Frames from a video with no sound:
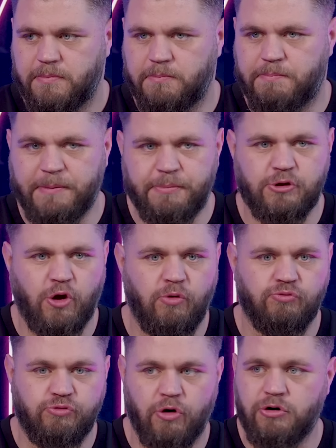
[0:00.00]
People
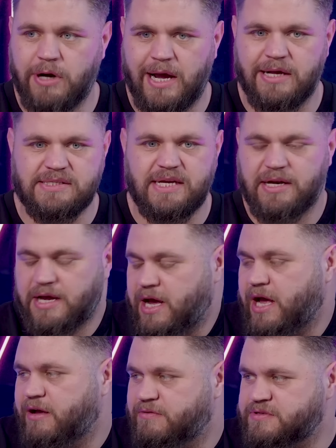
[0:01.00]
don't run at centre
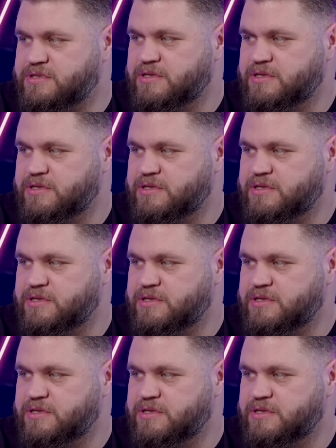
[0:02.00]
halves.